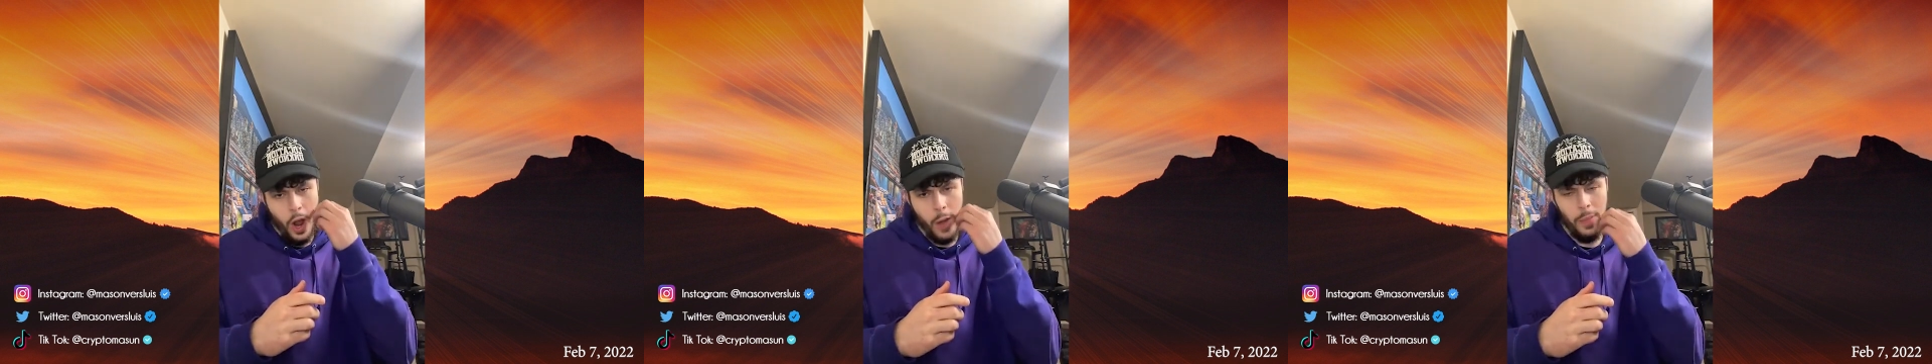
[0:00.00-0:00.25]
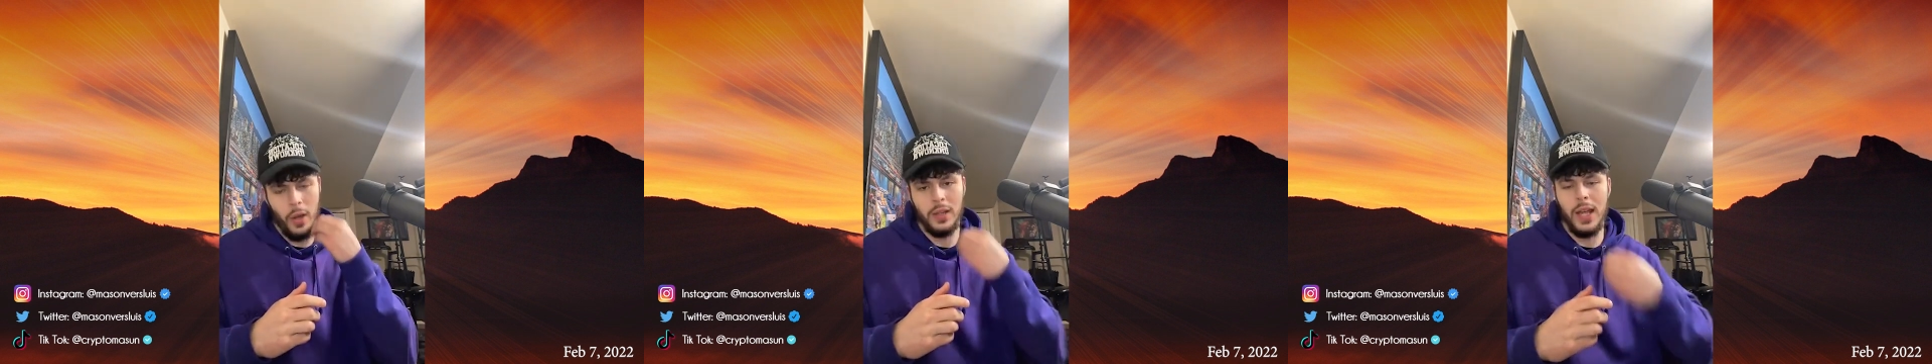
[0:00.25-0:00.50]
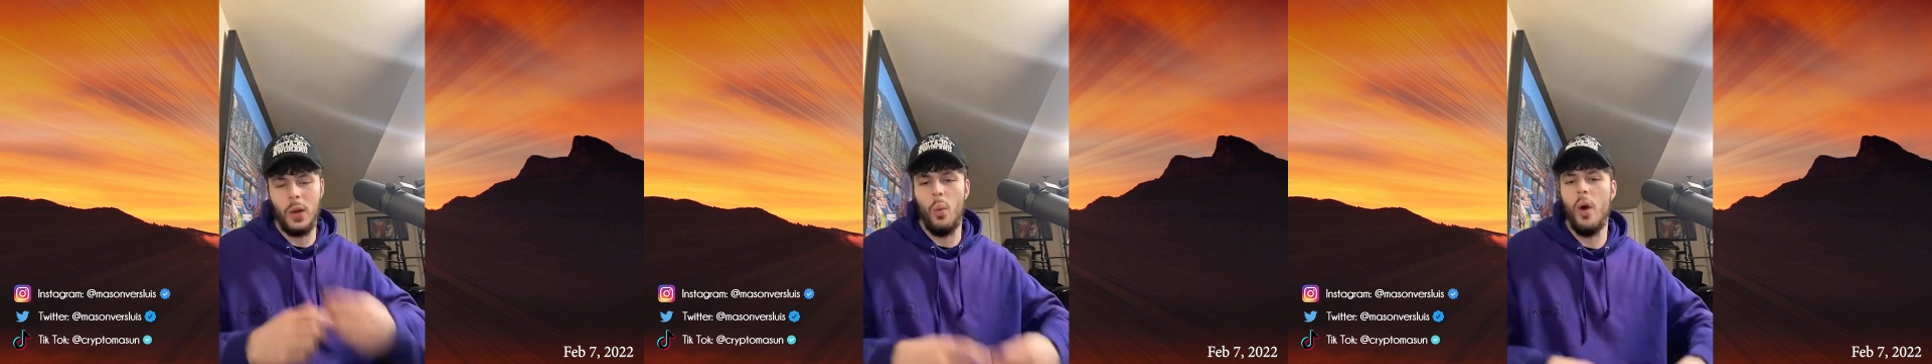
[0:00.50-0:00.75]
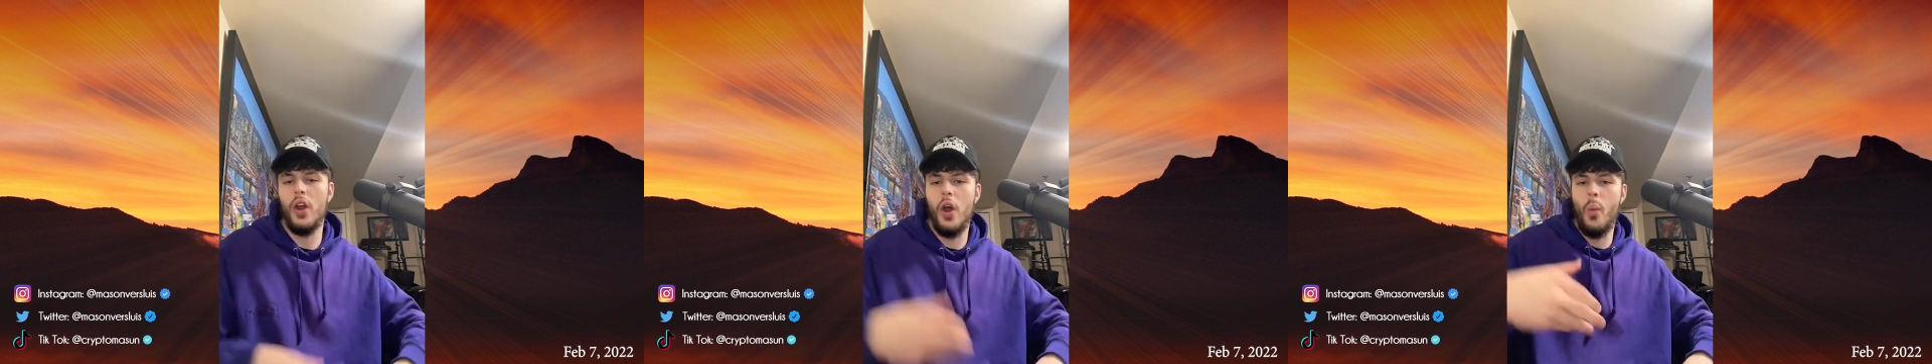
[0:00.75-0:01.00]
hop on like
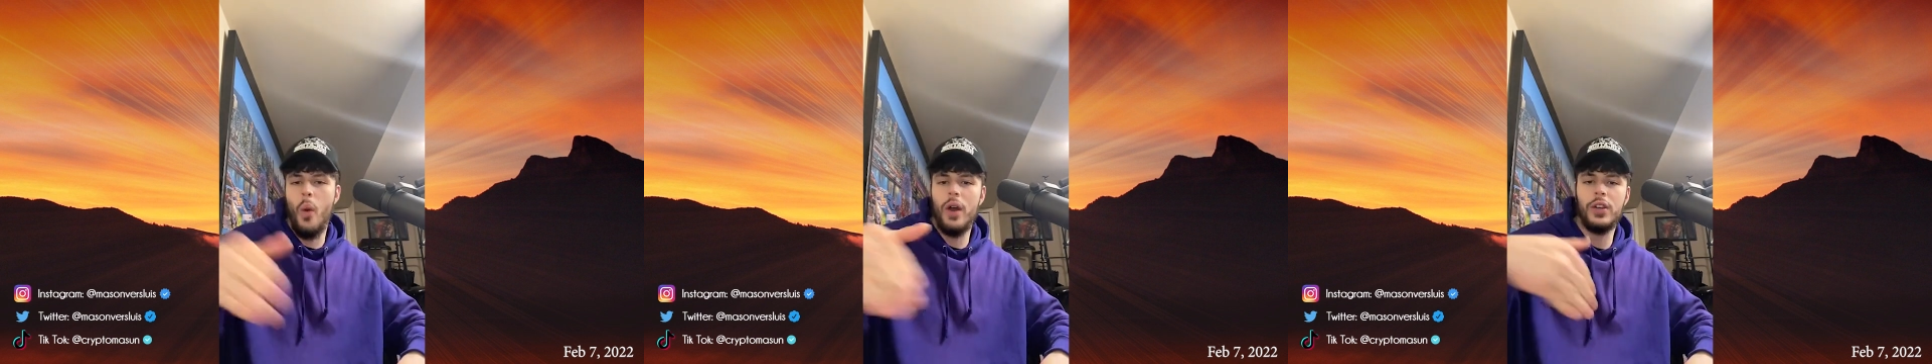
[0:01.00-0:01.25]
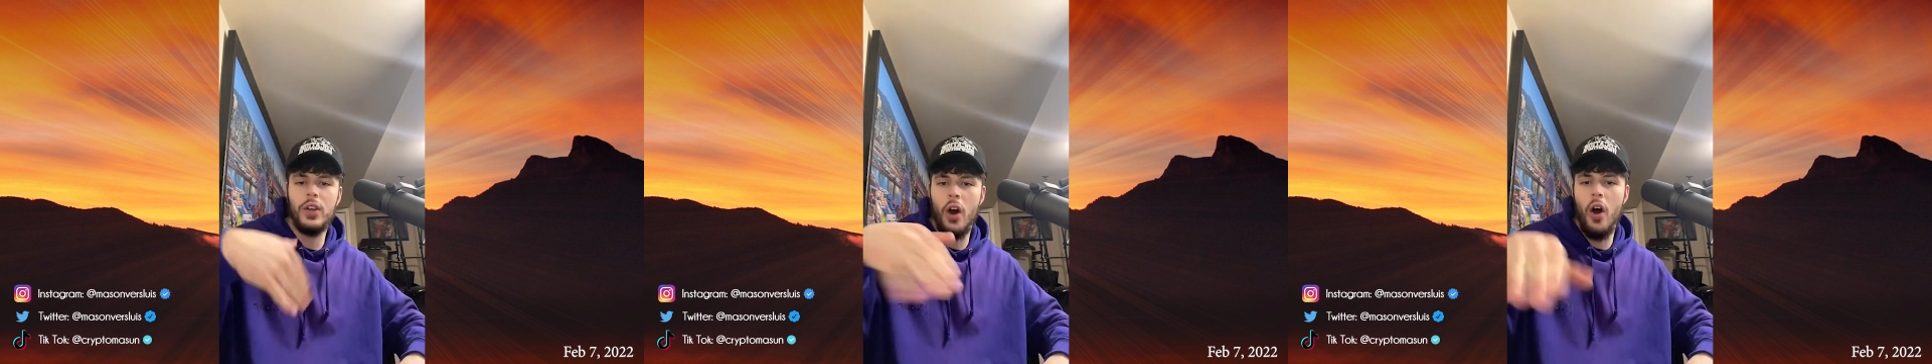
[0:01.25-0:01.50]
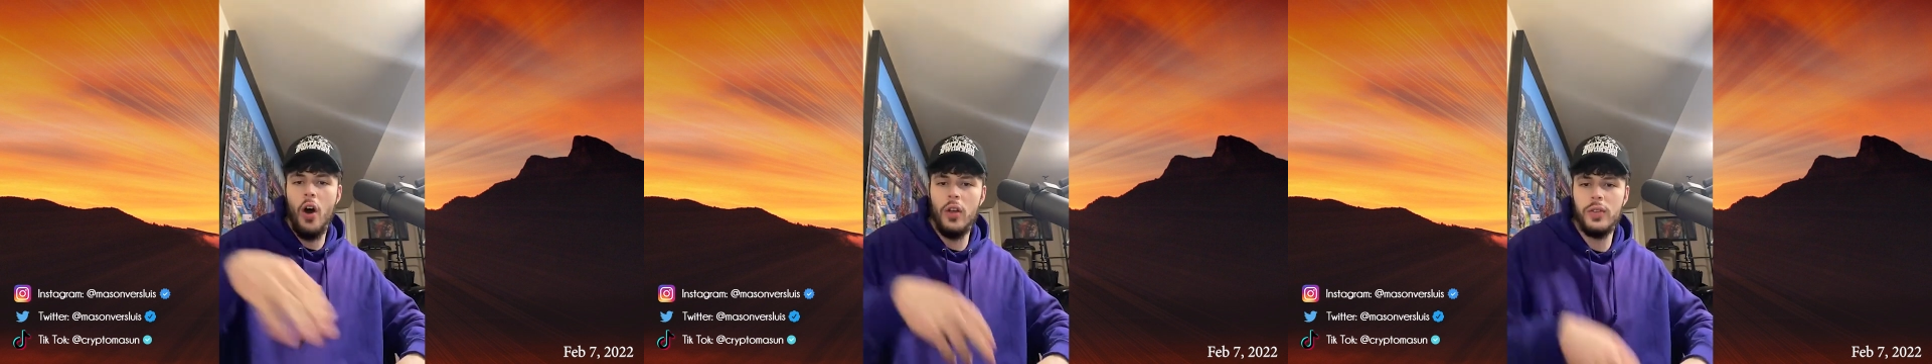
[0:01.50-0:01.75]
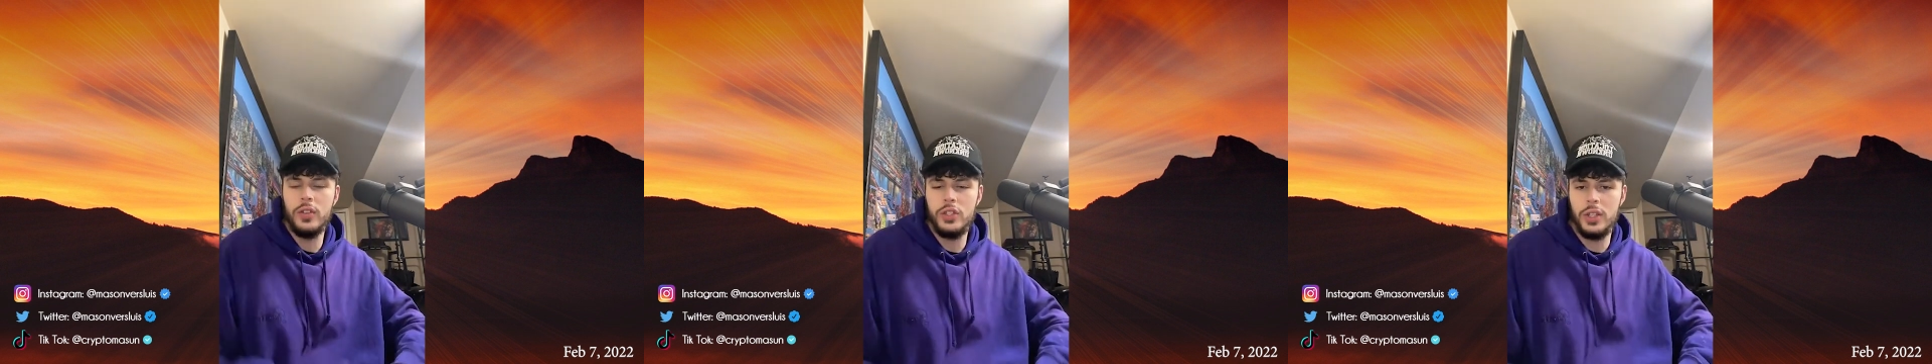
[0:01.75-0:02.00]
one-on-one
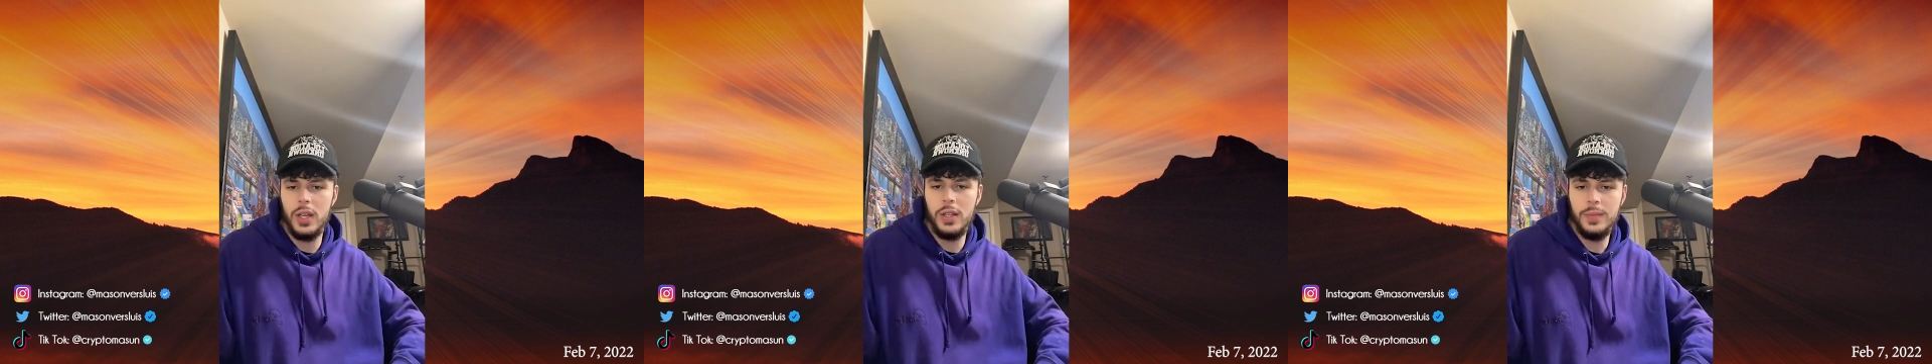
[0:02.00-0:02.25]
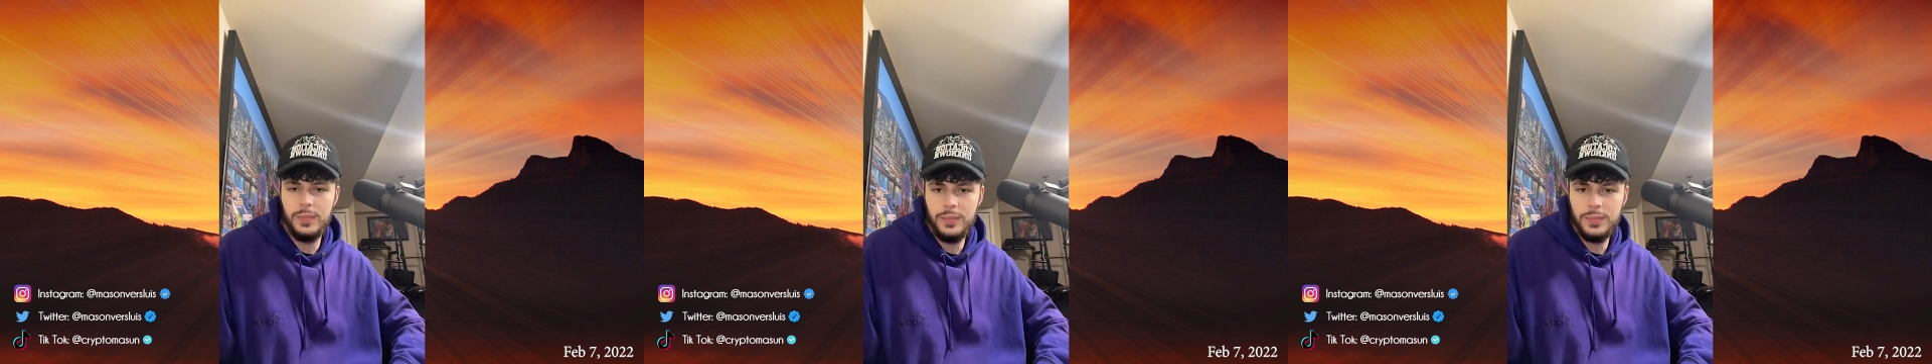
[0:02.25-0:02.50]
calls and shit.